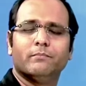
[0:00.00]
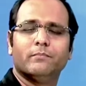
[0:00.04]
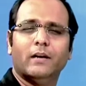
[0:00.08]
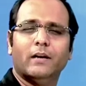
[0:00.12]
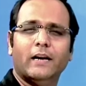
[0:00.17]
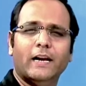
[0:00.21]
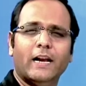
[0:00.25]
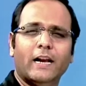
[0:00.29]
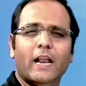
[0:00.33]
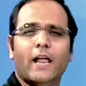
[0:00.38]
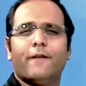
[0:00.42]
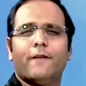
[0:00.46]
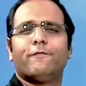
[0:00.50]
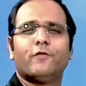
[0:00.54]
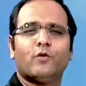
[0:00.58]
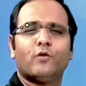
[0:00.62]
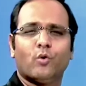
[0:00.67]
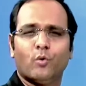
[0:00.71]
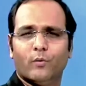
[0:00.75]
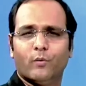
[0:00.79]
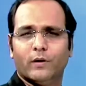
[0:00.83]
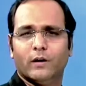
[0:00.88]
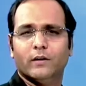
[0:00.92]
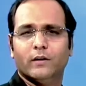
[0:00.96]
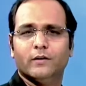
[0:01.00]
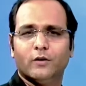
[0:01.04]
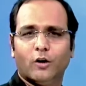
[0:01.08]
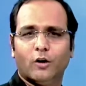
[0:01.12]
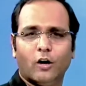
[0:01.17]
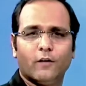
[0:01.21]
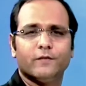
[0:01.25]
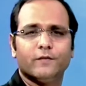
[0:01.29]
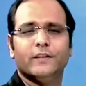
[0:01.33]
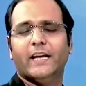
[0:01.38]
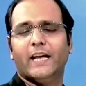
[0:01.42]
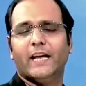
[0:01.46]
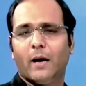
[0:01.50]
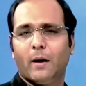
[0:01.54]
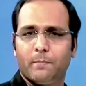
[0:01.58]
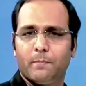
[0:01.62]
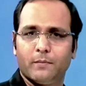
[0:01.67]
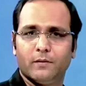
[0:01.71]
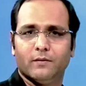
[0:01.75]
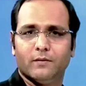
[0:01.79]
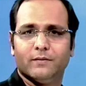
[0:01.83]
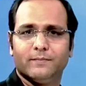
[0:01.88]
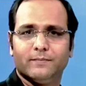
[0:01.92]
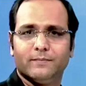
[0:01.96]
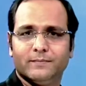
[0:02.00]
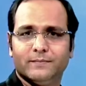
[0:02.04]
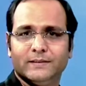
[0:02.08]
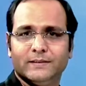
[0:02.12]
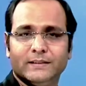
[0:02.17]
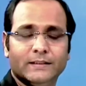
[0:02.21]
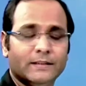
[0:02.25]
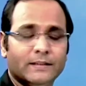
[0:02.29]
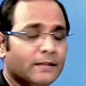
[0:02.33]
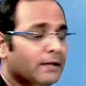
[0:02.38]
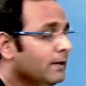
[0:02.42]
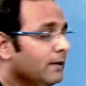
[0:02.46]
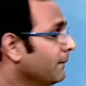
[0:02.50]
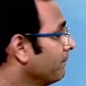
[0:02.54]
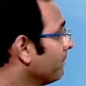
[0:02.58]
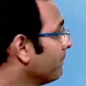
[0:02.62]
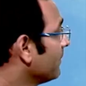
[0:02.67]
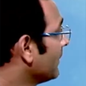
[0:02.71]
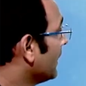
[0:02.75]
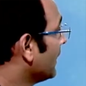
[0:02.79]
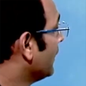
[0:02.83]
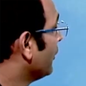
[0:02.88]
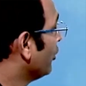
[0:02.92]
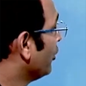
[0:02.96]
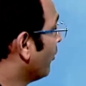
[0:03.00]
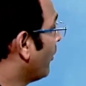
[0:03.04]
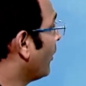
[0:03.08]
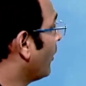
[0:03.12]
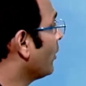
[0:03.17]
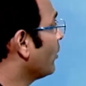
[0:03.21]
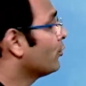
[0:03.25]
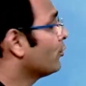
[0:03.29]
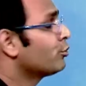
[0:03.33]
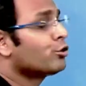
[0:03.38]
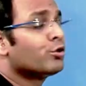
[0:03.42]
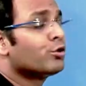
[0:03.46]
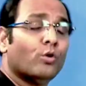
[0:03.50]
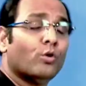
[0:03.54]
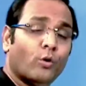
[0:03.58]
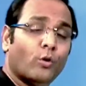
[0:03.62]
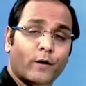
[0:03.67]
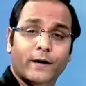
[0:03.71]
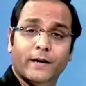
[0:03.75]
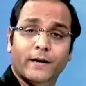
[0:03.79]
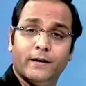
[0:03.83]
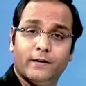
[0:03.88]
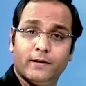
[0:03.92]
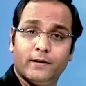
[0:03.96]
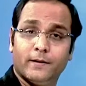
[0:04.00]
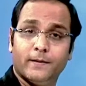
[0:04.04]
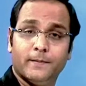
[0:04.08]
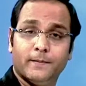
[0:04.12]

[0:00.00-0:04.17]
leftover of the apple. You want to throw it.